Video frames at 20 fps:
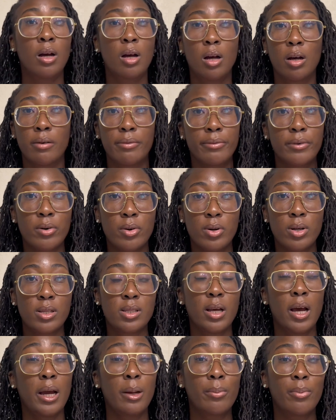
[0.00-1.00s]
Of course,
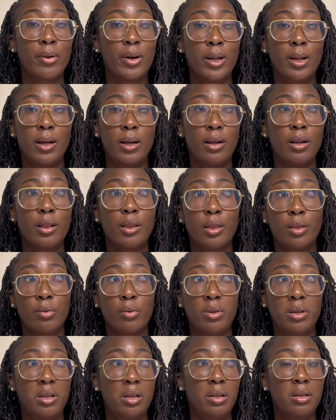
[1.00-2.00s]
I pray
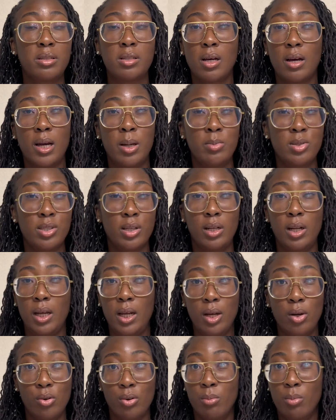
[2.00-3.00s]
3 times a
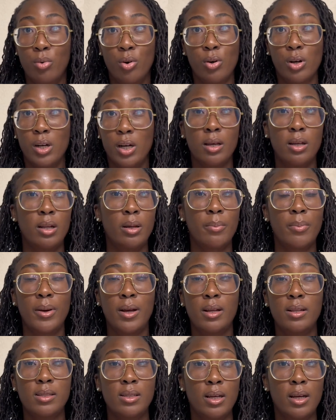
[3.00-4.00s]
day or more. It
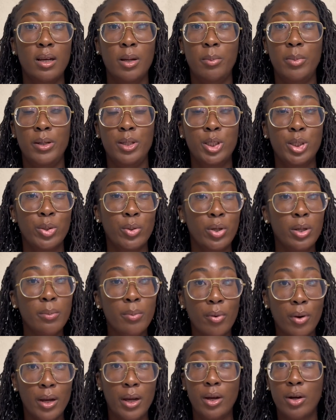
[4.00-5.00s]
depends. It could be short
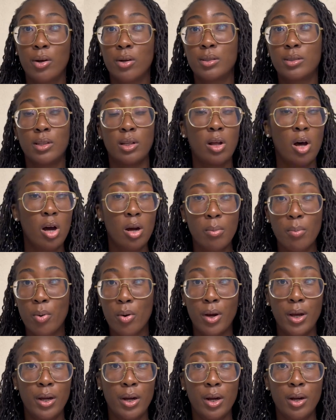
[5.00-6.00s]
prayers, long
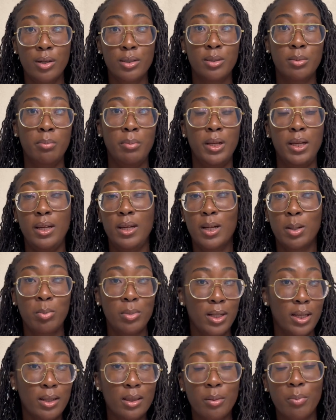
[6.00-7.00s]
prayers, medium
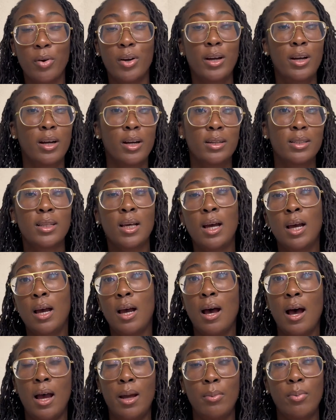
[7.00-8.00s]
length prayers.
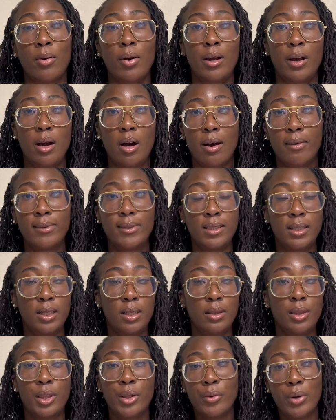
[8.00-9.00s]
I pray
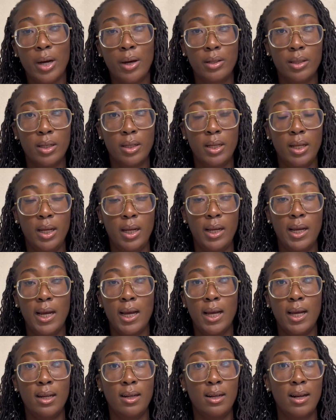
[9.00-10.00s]
often throughout the day,
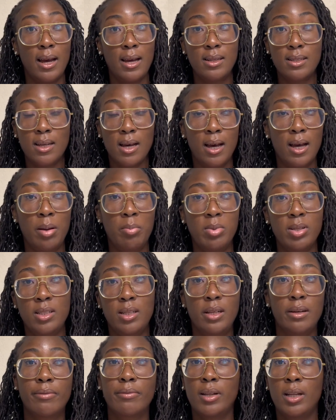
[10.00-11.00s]
and nighttime is
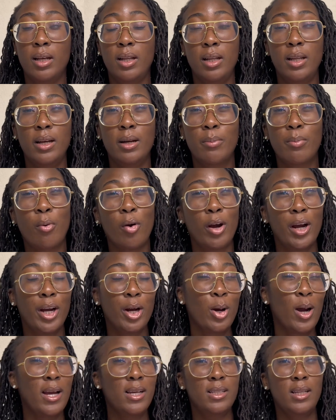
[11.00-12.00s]
definitely a
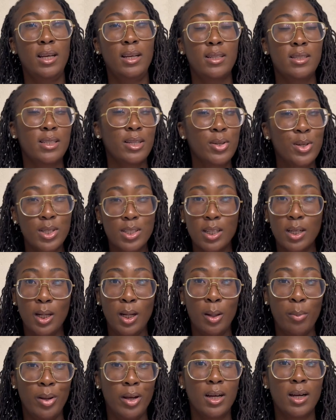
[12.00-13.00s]
prayer I take
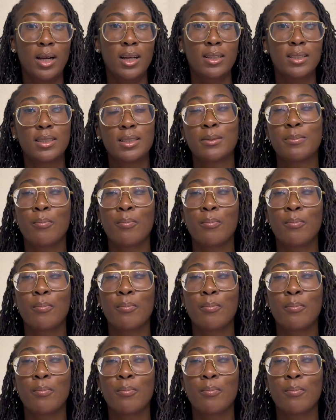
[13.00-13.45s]
seriously, because